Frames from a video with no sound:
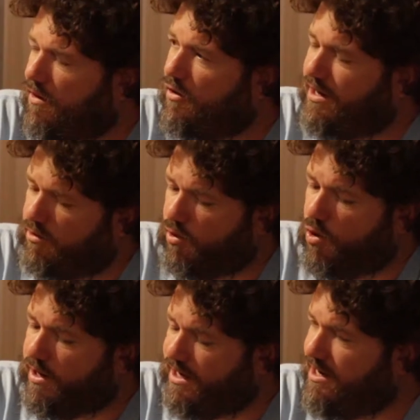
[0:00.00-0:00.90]
they
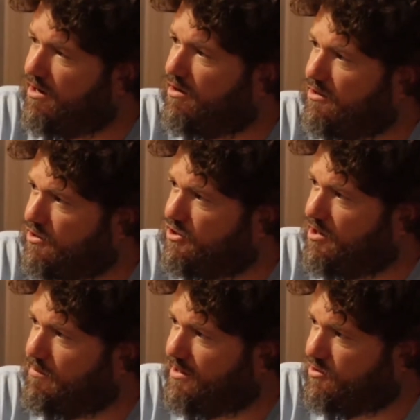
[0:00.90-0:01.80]
growing it here and just
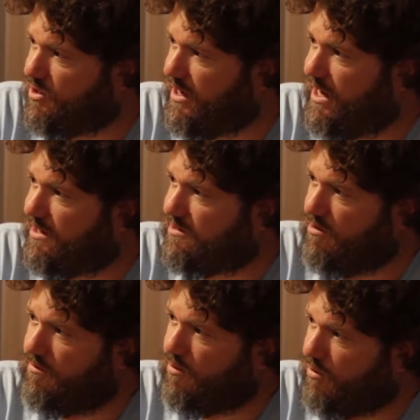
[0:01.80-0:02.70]
shipping the genetics
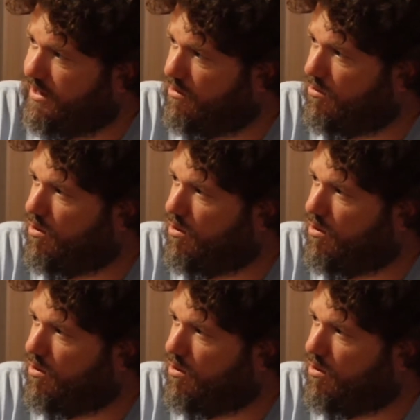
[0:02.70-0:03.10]
over, or are they growing